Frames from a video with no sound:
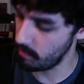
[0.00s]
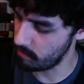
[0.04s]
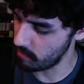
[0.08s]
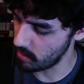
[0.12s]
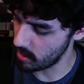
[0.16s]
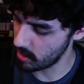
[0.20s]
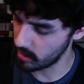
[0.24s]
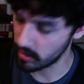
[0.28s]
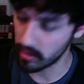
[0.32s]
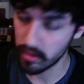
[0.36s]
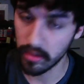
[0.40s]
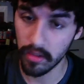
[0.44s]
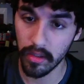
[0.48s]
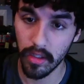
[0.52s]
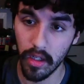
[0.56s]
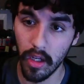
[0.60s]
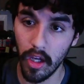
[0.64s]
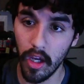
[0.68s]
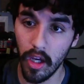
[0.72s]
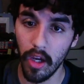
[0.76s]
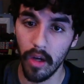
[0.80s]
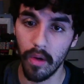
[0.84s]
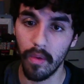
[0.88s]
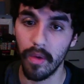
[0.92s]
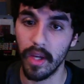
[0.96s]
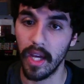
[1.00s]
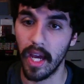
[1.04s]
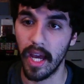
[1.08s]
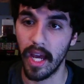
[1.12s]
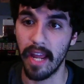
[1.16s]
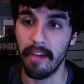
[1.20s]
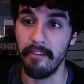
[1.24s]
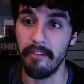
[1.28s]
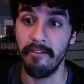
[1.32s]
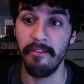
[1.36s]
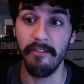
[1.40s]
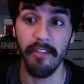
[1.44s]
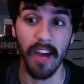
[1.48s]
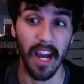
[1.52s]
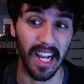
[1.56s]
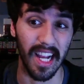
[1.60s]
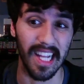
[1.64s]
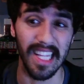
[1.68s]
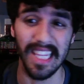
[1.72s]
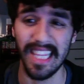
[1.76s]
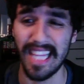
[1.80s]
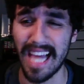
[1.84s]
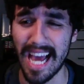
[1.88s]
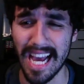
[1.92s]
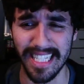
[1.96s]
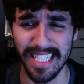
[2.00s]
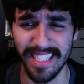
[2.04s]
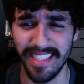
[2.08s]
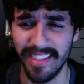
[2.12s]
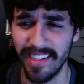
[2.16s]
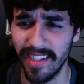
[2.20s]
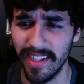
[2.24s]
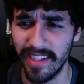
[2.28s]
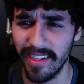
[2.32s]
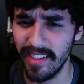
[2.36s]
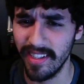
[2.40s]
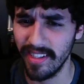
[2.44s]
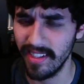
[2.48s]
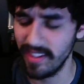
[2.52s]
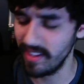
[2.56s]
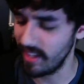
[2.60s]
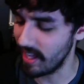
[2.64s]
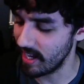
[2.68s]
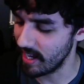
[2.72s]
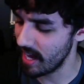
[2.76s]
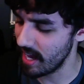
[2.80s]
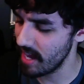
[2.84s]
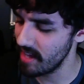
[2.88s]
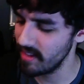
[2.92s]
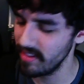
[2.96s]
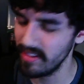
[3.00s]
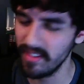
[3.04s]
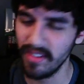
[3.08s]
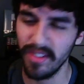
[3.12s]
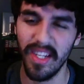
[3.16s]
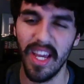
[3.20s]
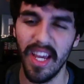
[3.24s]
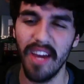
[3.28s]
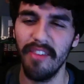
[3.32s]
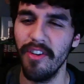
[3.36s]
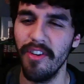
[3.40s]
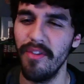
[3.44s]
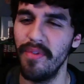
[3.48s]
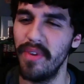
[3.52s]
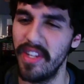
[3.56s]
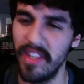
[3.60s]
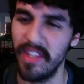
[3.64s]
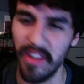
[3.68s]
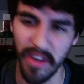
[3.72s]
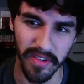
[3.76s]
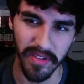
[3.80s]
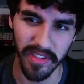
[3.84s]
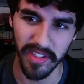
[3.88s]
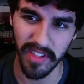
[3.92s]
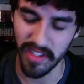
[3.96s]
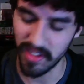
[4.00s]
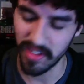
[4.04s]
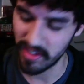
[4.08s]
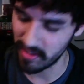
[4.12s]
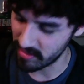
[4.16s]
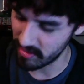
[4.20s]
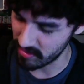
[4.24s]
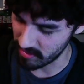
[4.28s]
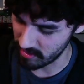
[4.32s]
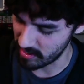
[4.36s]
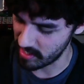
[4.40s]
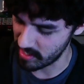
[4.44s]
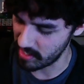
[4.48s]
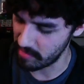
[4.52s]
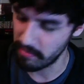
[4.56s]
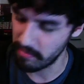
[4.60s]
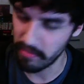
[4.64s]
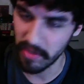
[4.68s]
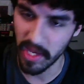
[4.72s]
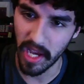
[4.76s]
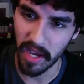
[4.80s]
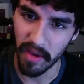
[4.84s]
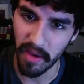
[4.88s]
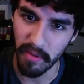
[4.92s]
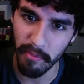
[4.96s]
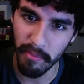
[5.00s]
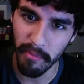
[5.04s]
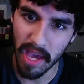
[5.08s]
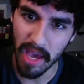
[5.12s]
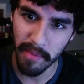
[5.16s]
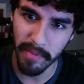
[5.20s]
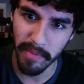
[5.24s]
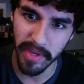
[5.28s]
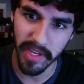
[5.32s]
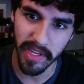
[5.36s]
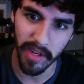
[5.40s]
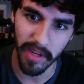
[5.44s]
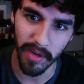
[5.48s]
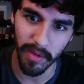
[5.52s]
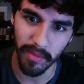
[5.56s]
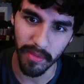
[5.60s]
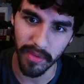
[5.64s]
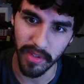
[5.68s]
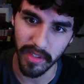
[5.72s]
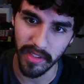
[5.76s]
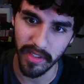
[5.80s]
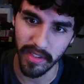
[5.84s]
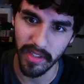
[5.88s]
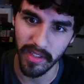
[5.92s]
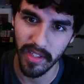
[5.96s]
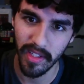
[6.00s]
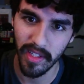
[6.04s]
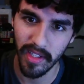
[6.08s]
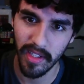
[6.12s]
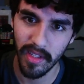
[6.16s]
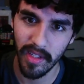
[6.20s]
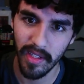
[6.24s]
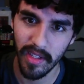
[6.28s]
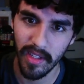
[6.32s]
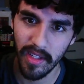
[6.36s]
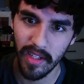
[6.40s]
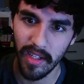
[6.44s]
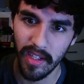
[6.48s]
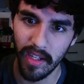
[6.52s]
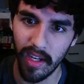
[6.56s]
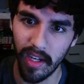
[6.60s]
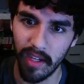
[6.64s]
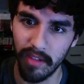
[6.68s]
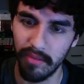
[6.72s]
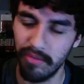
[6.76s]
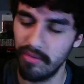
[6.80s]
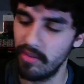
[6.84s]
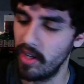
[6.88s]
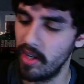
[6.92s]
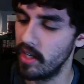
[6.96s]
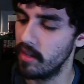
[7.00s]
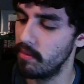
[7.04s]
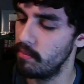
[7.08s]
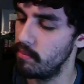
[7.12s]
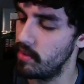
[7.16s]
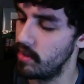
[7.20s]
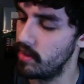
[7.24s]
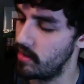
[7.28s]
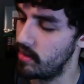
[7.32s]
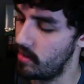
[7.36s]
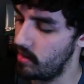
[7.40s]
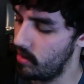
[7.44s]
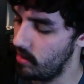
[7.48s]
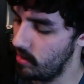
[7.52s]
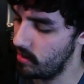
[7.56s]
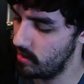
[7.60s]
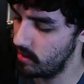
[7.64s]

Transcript: next, we got a classic. Like, dude, everyone knows this story. Batman Year One, Frank Miller.